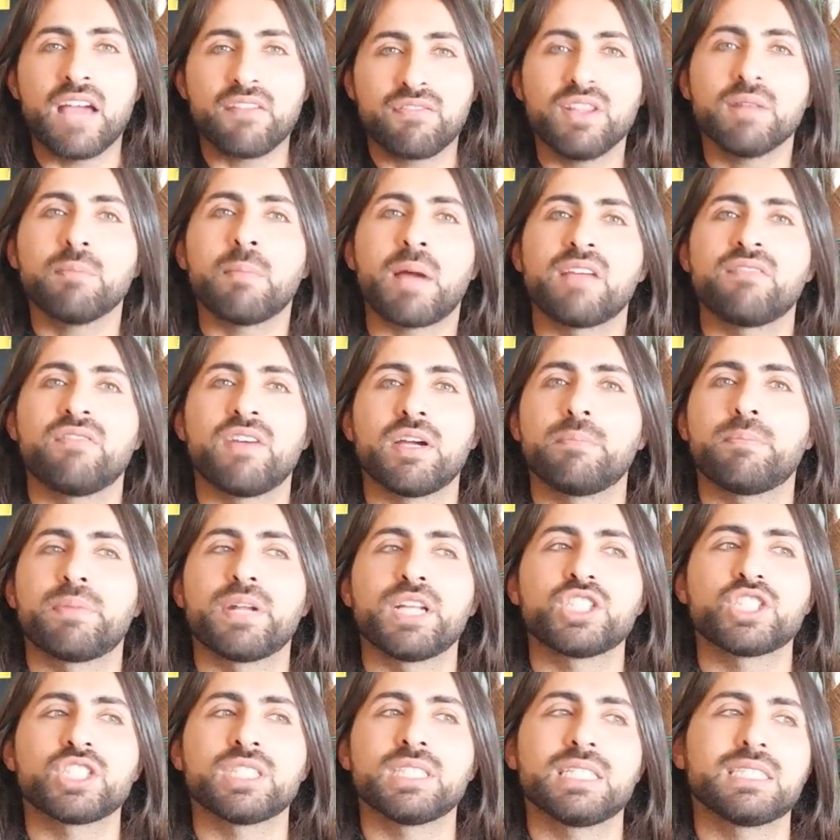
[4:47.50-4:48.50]
I feel my
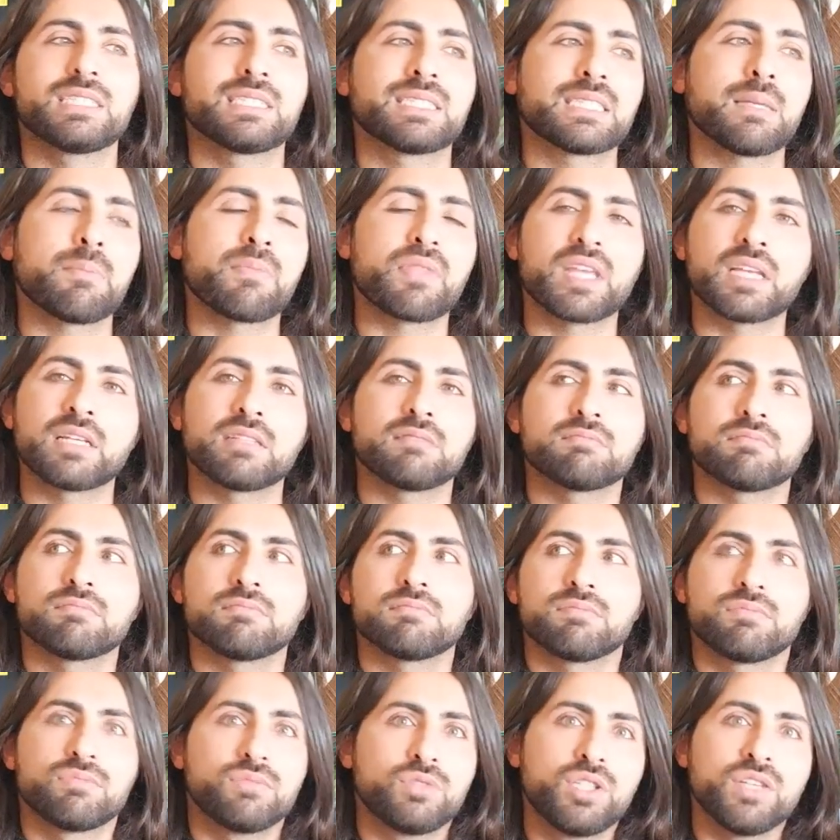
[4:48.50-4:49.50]
vibration. It's something
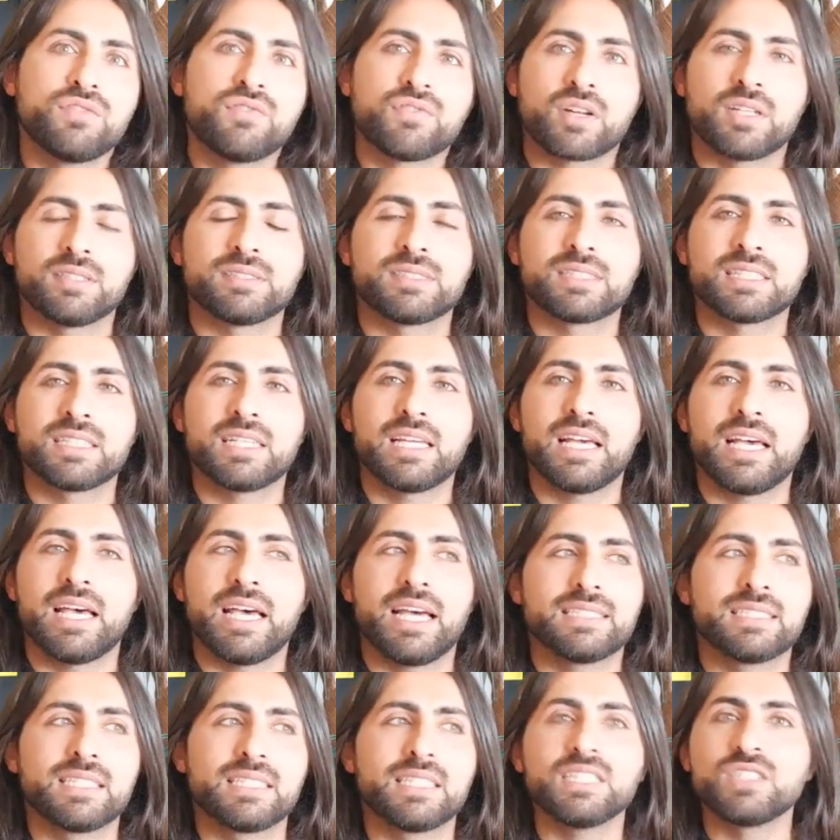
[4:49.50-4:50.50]
different.
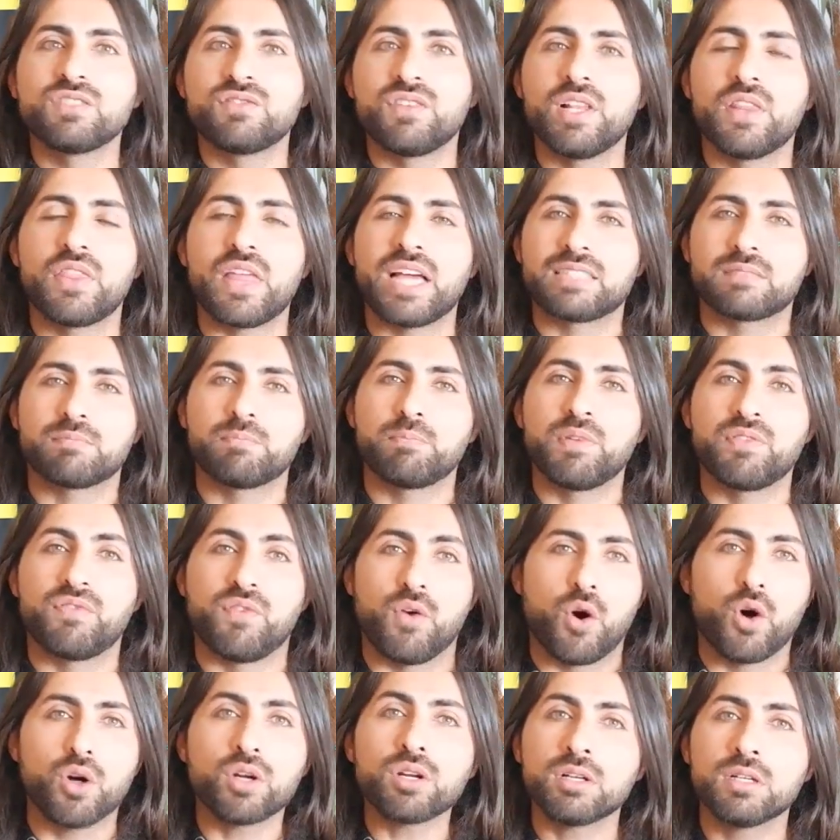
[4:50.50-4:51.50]
Mm-hmm. I didn't feel that
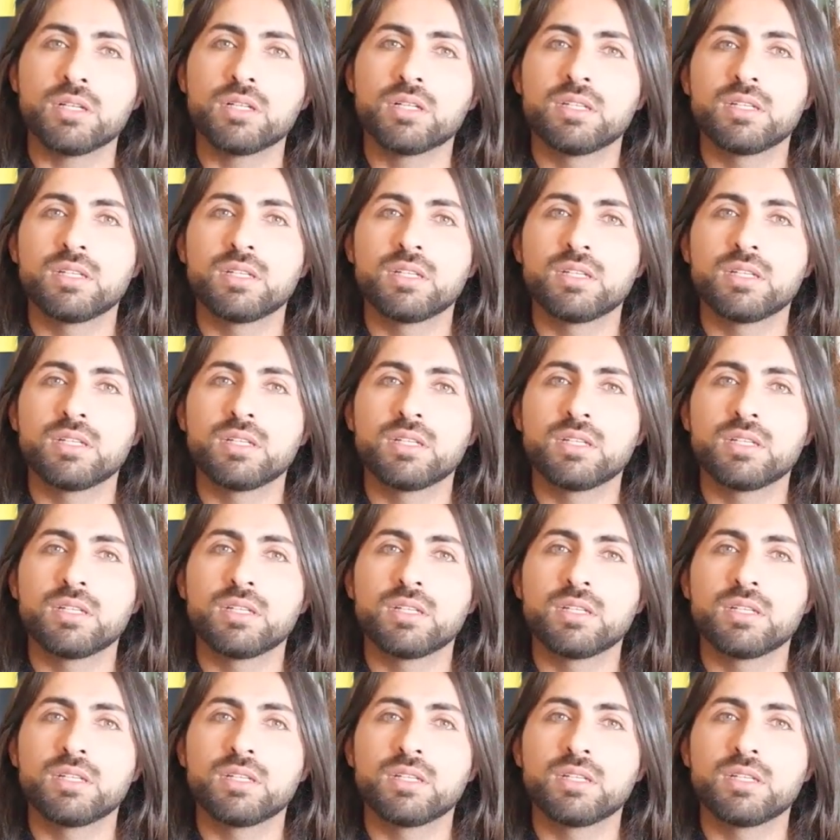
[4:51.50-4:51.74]
before.